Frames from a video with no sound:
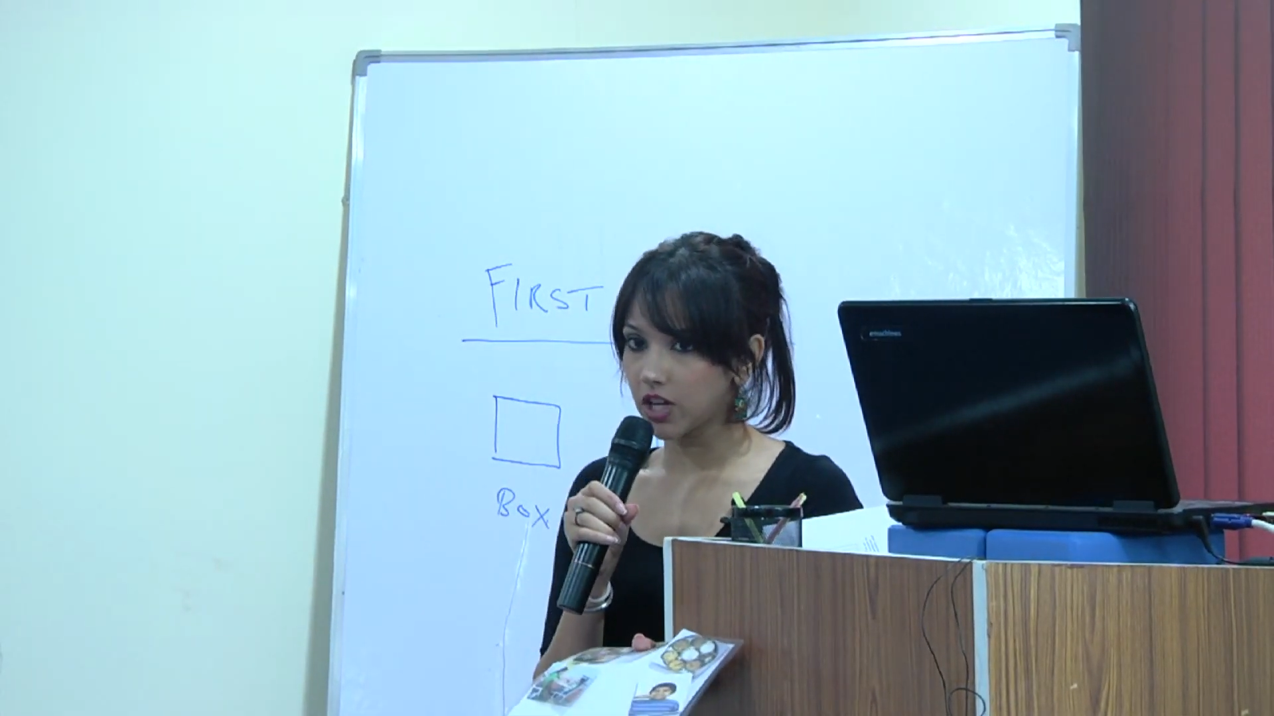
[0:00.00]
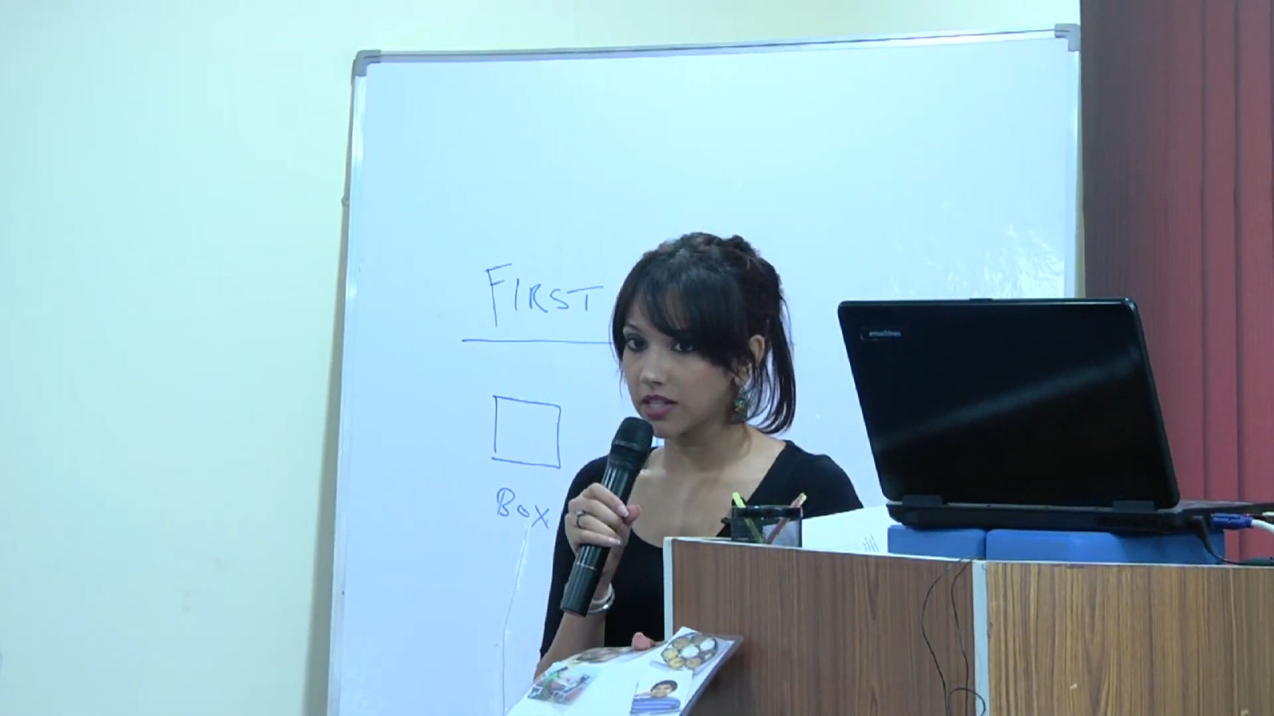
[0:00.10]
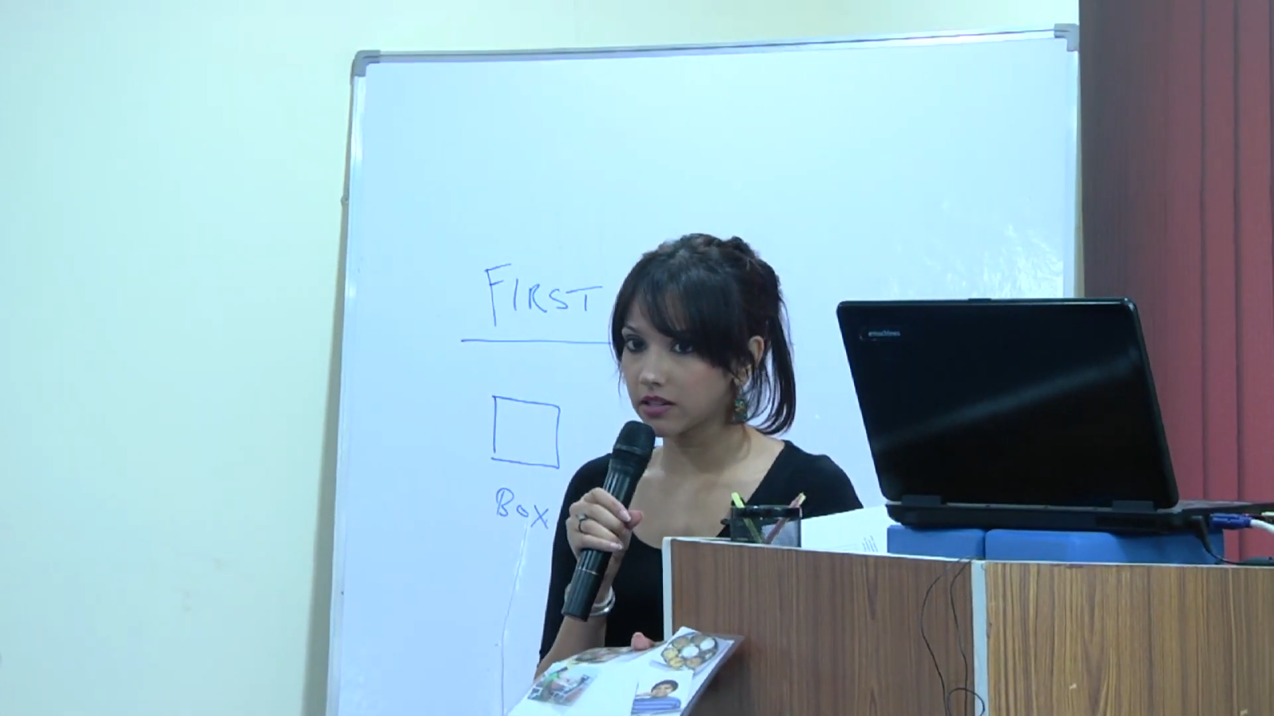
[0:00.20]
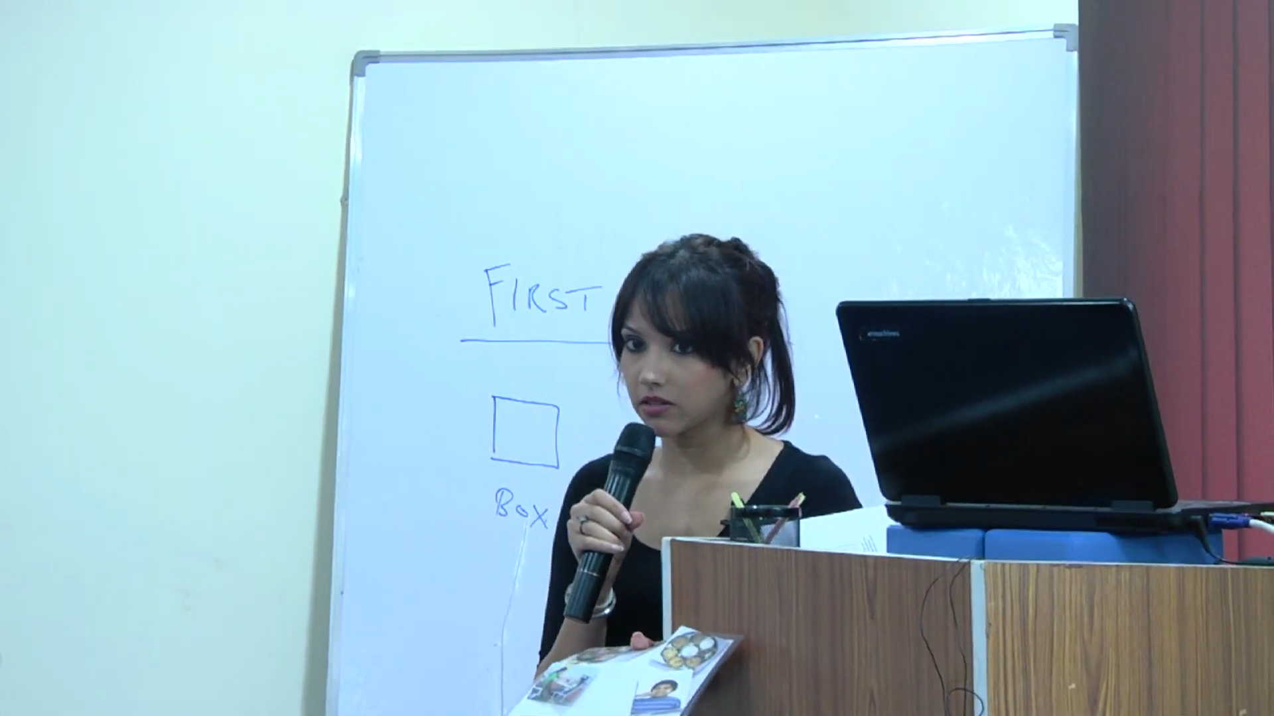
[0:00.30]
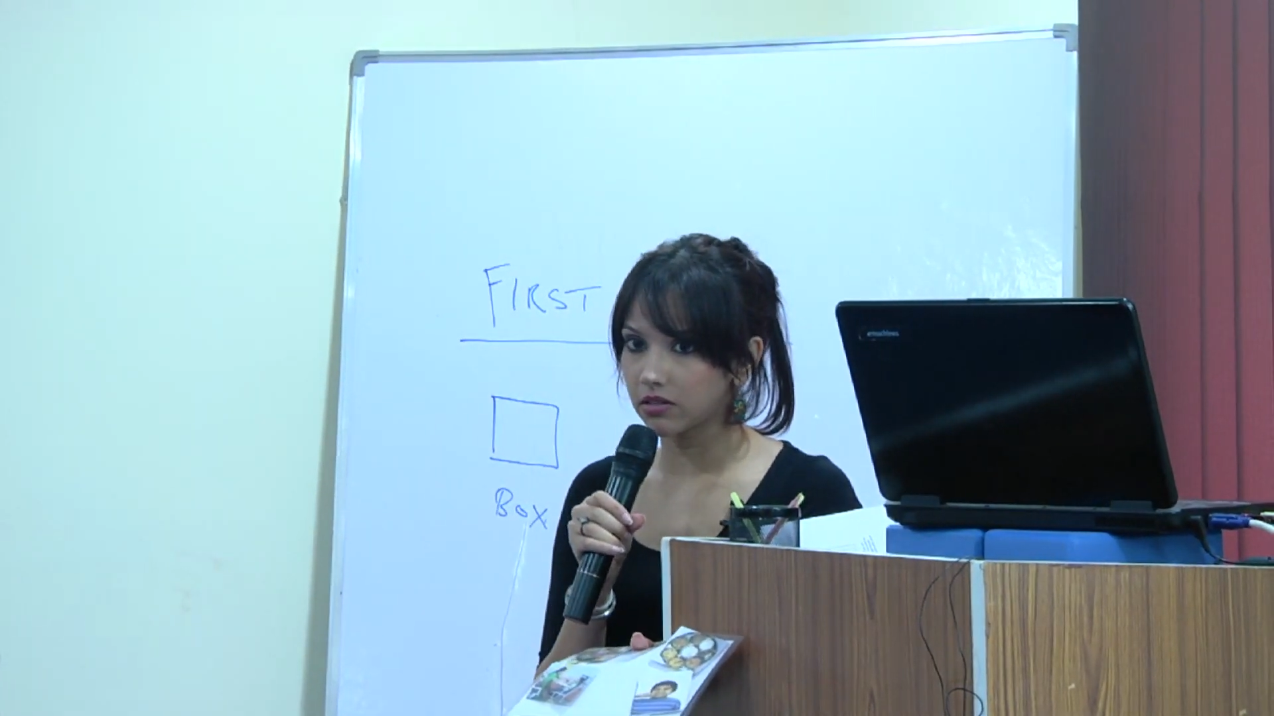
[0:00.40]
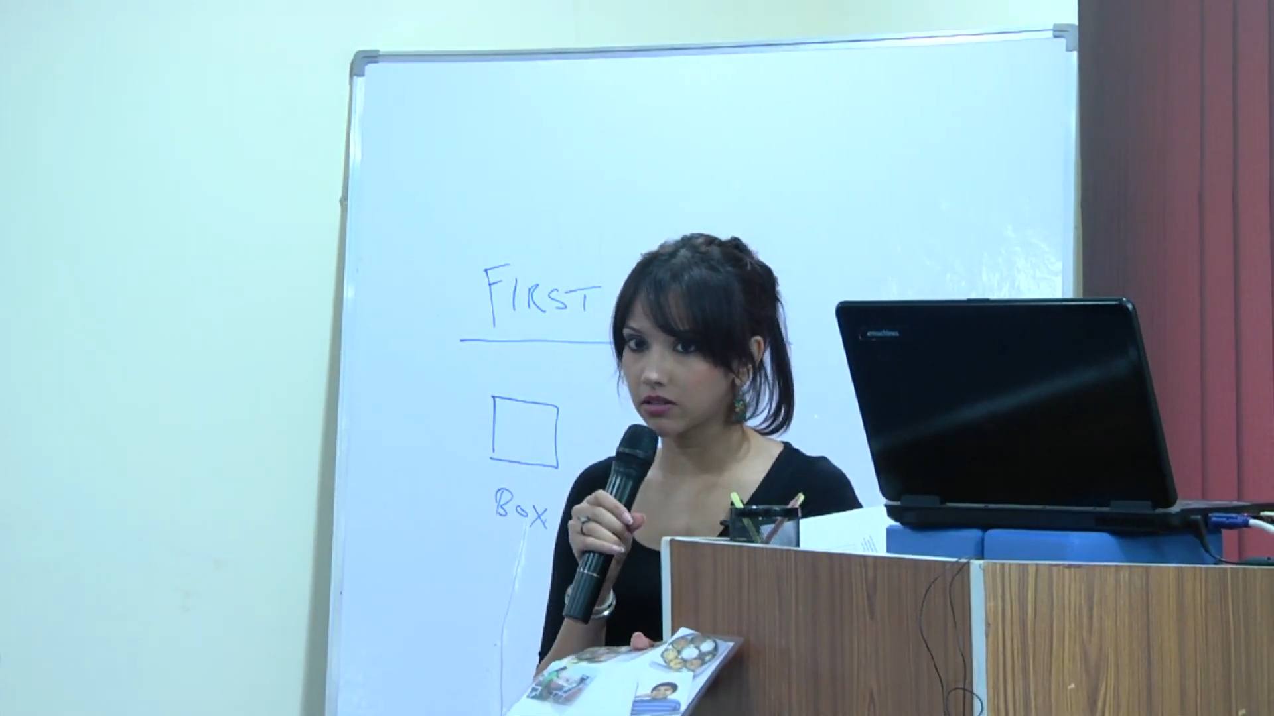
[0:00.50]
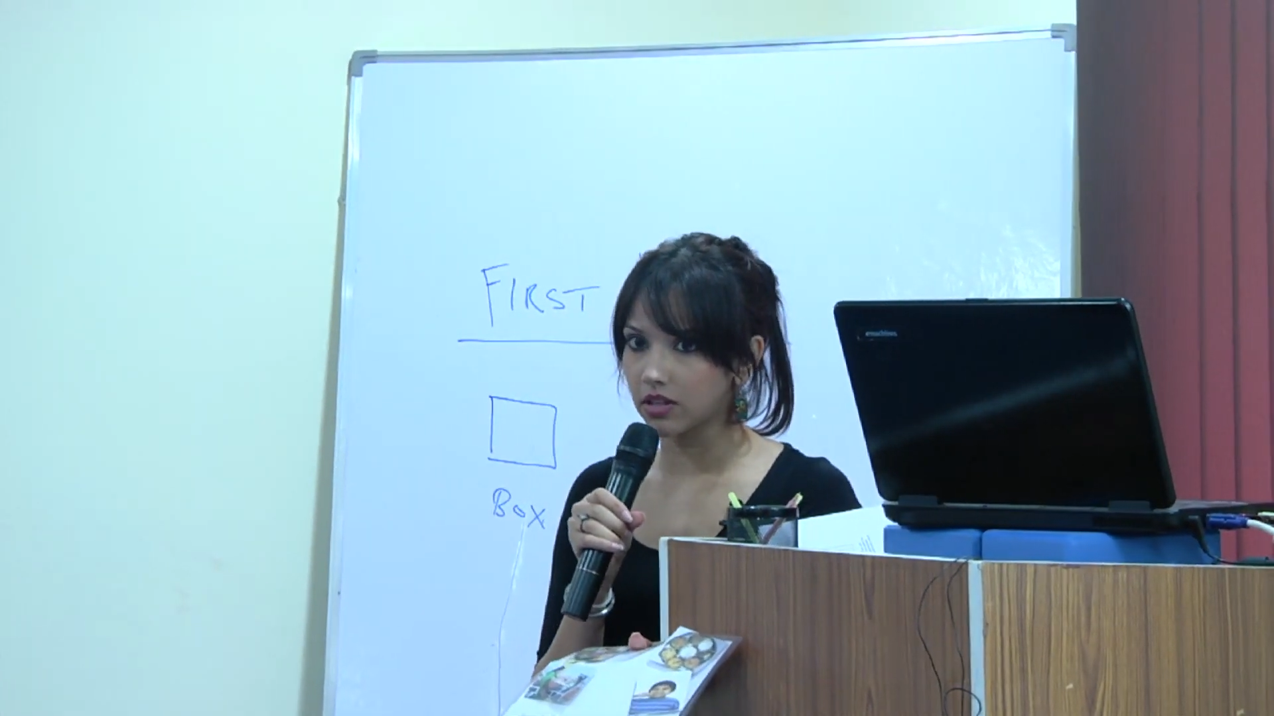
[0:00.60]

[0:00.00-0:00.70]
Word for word: just